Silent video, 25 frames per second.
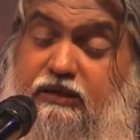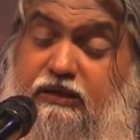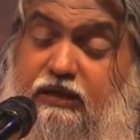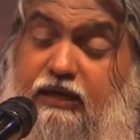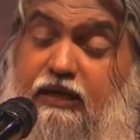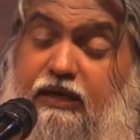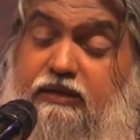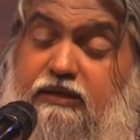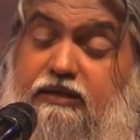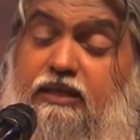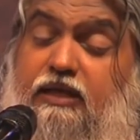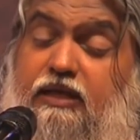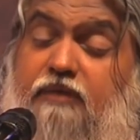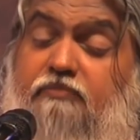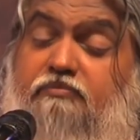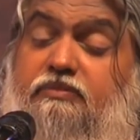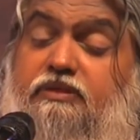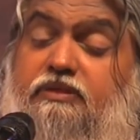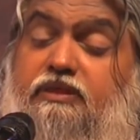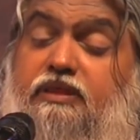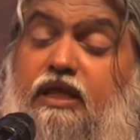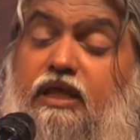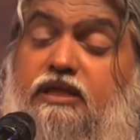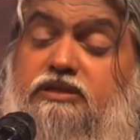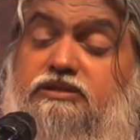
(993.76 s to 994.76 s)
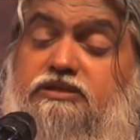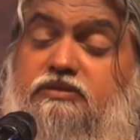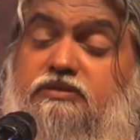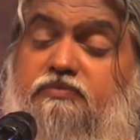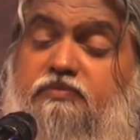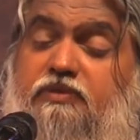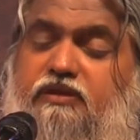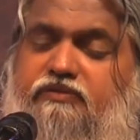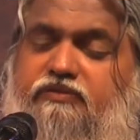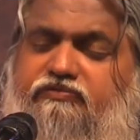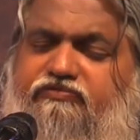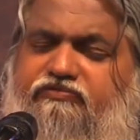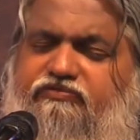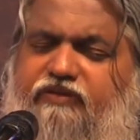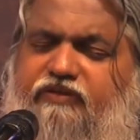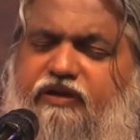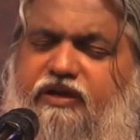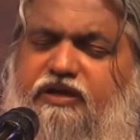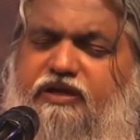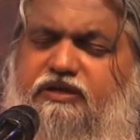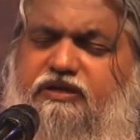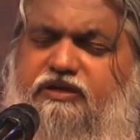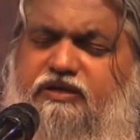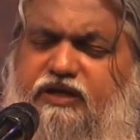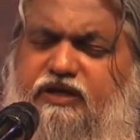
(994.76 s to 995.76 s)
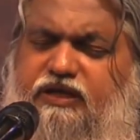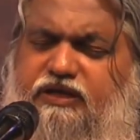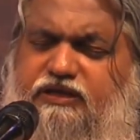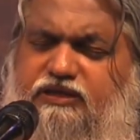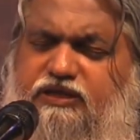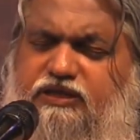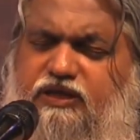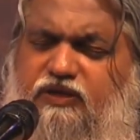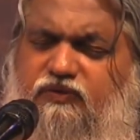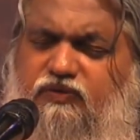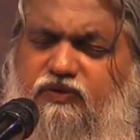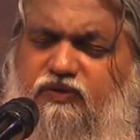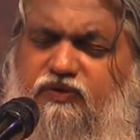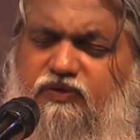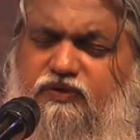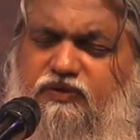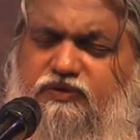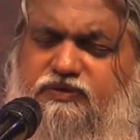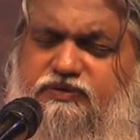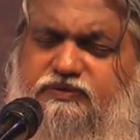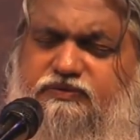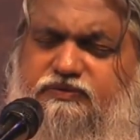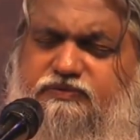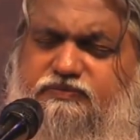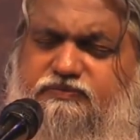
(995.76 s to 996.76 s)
Let them tangibly feel it right now, Lord.